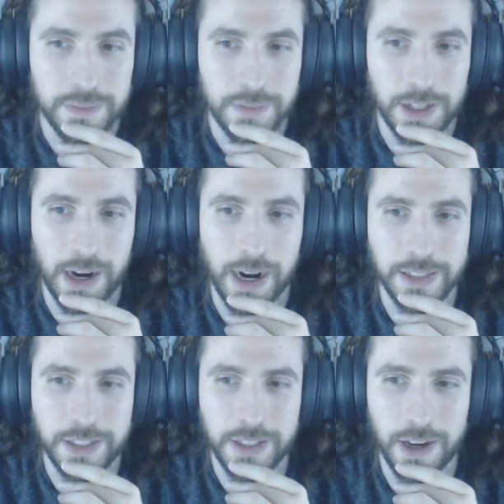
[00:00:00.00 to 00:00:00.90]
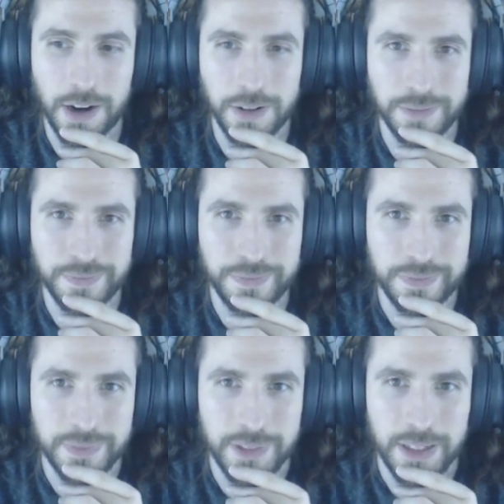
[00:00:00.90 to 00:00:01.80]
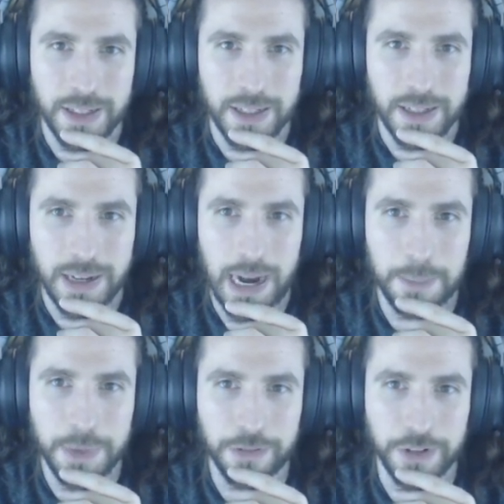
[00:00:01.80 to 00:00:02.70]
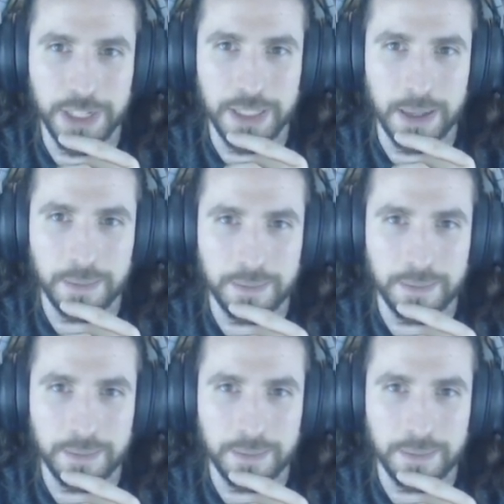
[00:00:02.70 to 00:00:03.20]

All right, so I'm gonna freeze them.